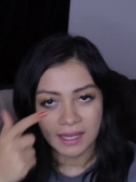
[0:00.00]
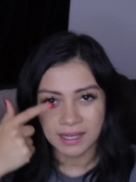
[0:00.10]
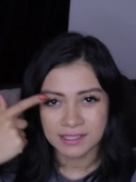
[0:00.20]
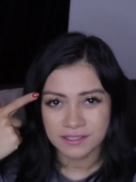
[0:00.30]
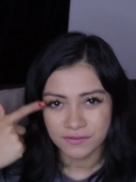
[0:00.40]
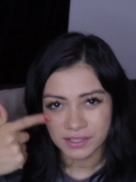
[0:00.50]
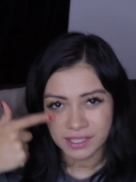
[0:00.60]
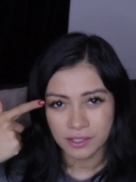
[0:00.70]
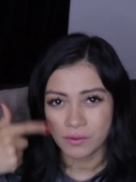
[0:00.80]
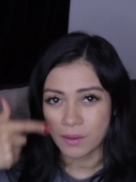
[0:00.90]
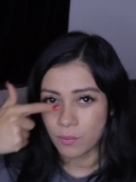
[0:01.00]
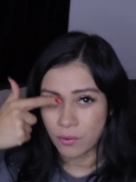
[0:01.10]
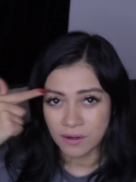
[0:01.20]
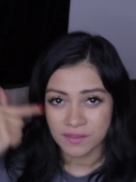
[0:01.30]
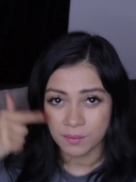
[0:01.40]
I just feel like you get
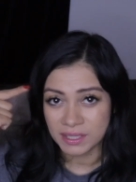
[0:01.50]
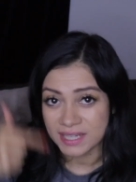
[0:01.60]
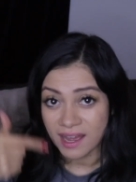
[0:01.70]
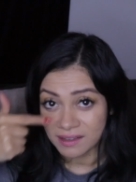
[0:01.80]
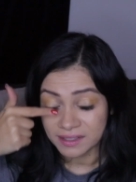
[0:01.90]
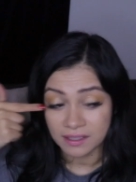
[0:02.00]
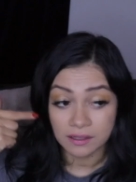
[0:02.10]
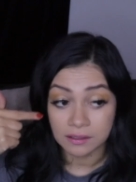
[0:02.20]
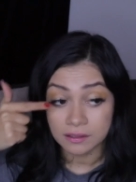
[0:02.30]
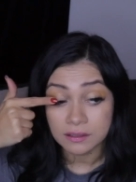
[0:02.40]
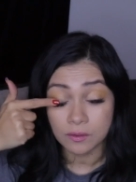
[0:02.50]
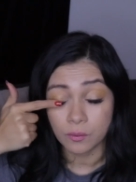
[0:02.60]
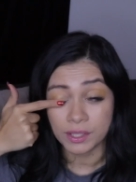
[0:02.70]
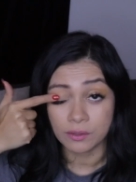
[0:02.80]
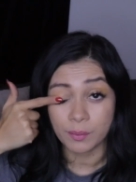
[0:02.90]
more of the metallic look
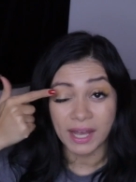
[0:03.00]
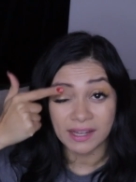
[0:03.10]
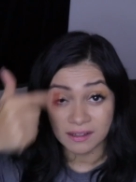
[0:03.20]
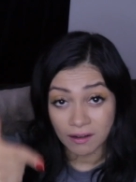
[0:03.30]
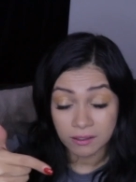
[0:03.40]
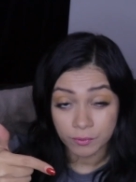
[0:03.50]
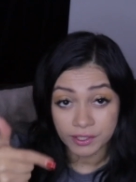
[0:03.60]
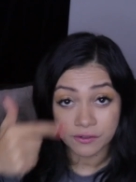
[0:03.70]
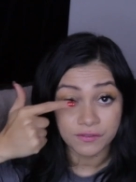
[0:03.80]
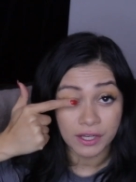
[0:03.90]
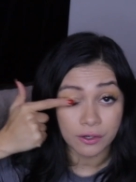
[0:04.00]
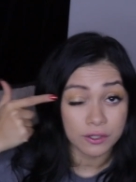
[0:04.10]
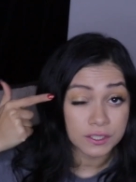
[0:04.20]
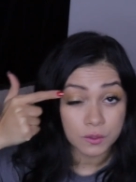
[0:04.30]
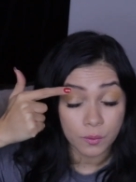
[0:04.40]
when you pat it on with your finger
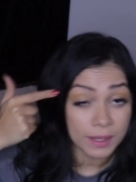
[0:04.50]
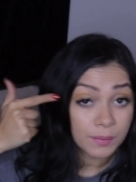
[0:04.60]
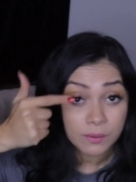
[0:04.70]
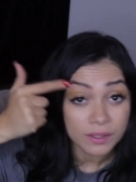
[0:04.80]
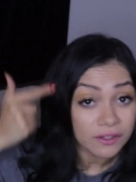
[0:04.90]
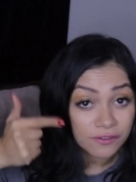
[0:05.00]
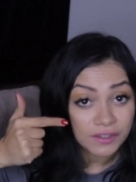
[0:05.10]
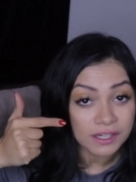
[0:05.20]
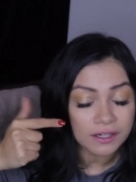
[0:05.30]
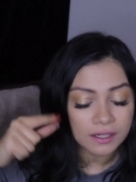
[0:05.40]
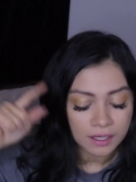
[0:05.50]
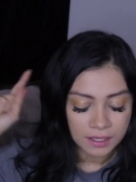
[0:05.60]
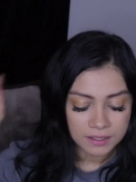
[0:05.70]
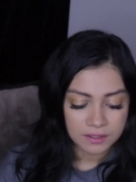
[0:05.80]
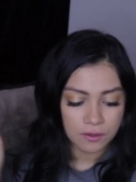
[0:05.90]
or swipe it with your finger.
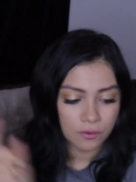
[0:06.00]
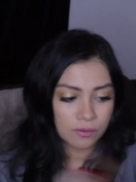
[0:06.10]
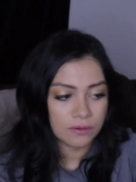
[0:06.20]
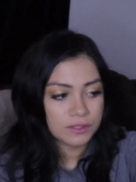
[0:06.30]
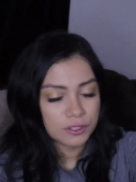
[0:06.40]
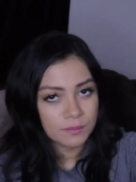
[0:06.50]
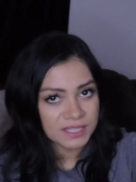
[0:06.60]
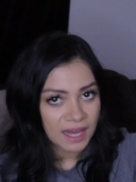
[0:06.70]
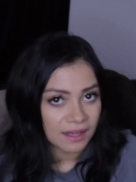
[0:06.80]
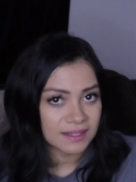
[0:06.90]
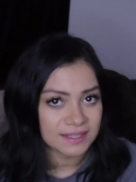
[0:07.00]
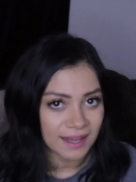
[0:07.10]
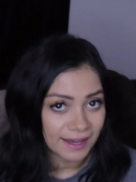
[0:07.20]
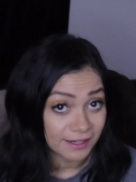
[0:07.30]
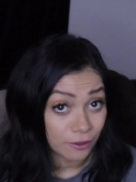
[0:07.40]
So those two metallics,
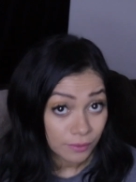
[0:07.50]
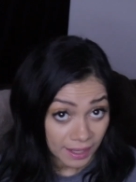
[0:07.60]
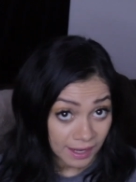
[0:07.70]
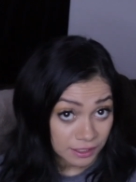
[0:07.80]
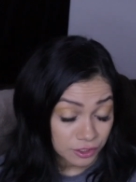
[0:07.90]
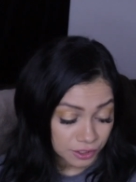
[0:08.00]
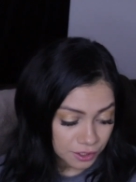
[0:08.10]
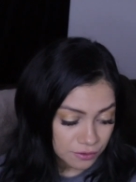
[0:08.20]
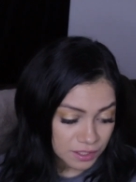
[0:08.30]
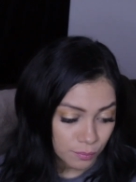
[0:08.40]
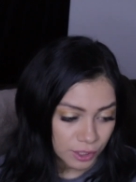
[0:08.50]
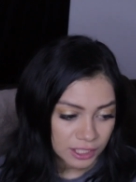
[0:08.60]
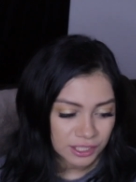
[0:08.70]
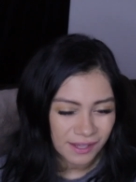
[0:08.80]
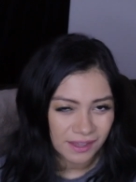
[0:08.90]
I don't actually use a
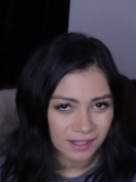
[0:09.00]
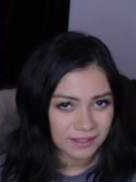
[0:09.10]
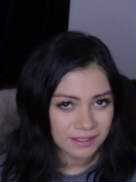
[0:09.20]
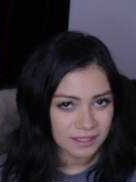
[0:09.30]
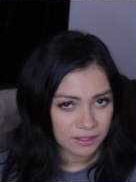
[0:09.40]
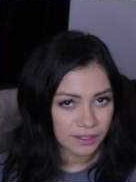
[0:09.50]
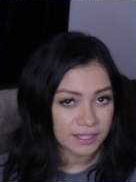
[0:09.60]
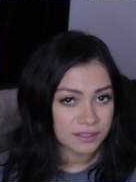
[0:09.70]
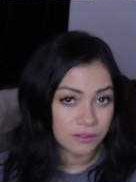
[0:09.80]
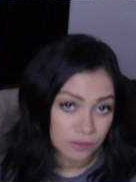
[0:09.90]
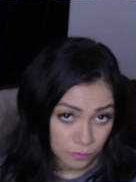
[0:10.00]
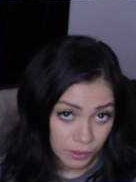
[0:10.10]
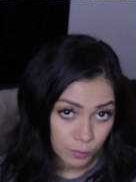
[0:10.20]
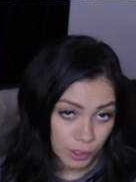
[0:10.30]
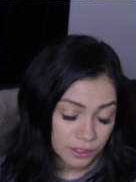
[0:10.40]
brush. I think it doesn't look as good
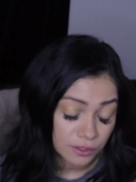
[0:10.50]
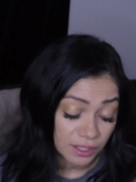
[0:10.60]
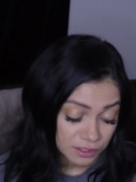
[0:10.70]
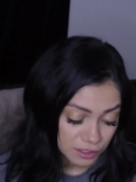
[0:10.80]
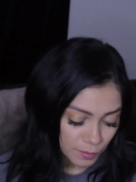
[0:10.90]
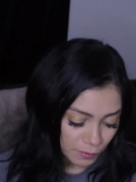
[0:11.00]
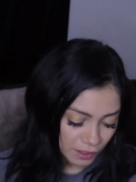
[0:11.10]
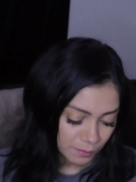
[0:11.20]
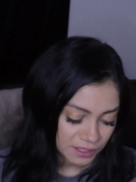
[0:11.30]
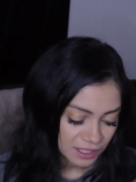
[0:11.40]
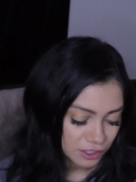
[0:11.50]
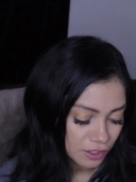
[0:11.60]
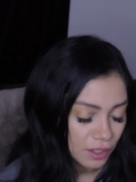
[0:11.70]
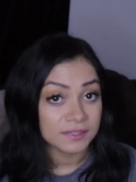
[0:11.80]
with a brush. That's just my recommendation.